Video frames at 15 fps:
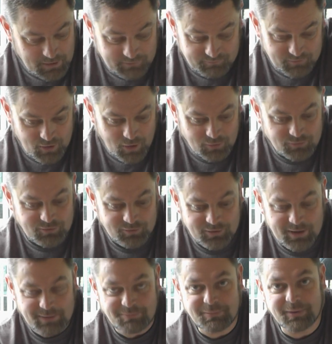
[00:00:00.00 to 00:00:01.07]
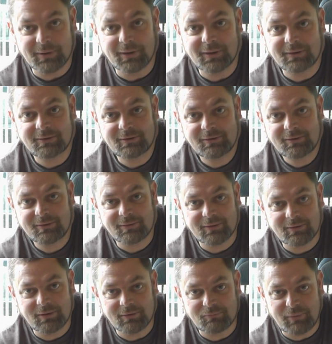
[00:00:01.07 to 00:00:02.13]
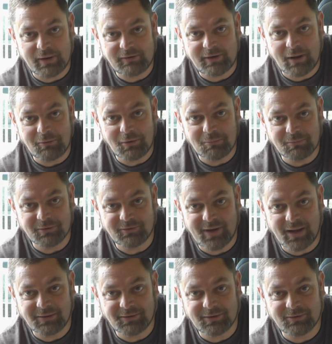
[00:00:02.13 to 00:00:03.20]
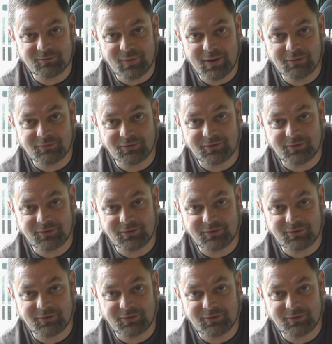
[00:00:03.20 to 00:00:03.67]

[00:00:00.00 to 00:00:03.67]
If not, just keep breakdown numbers handy as well,